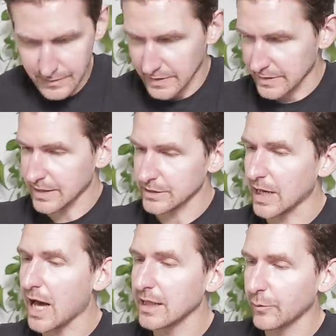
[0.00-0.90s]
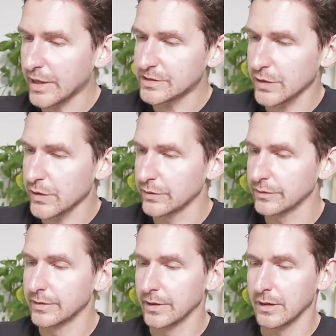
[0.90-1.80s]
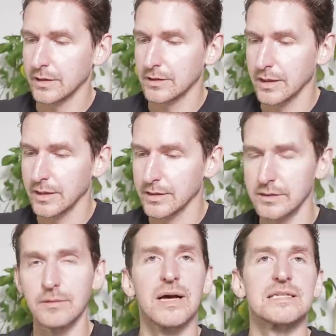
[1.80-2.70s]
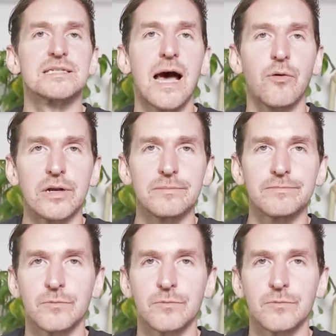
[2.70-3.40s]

is actually Halloween 2, done by Samhain,